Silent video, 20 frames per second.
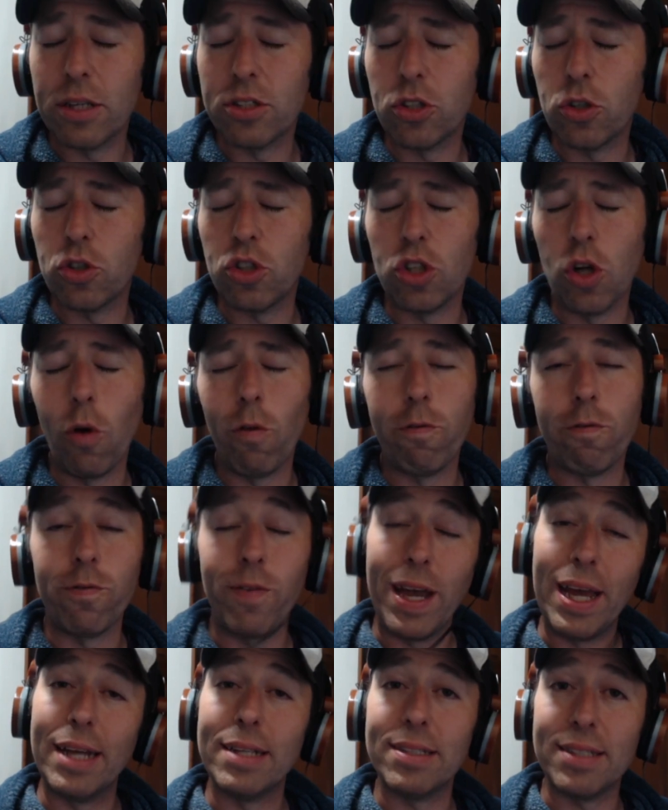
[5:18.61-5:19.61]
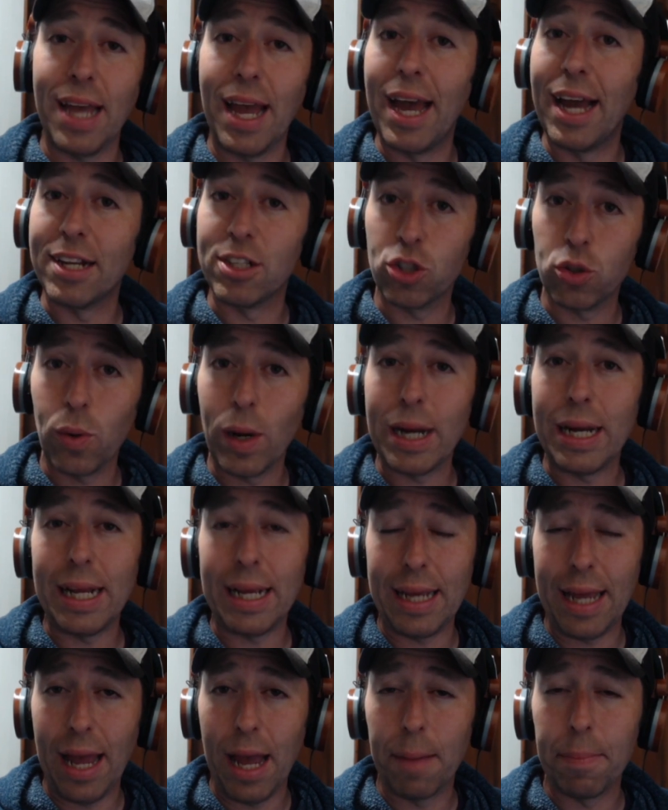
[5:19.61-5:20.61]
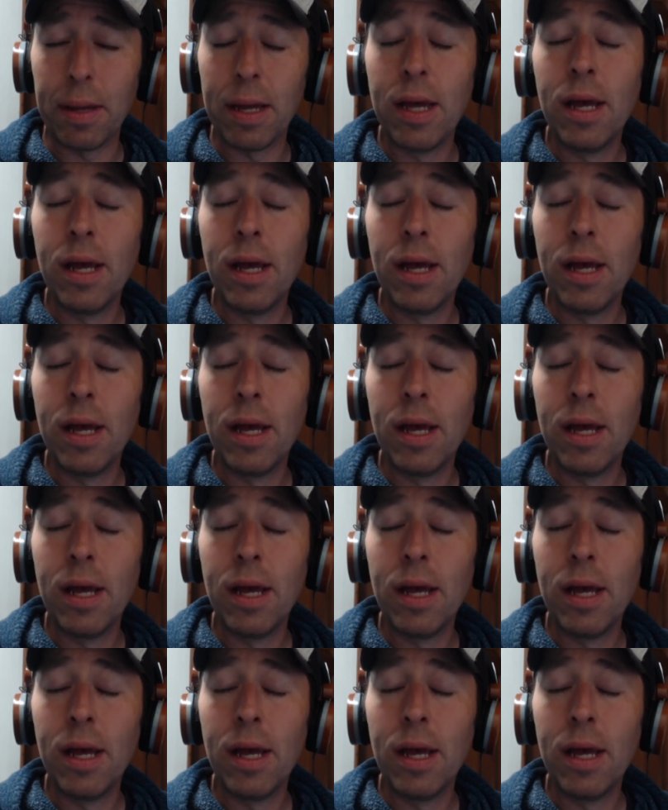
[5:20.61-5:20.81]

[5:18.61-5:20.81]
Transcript: there's no fans at training camp.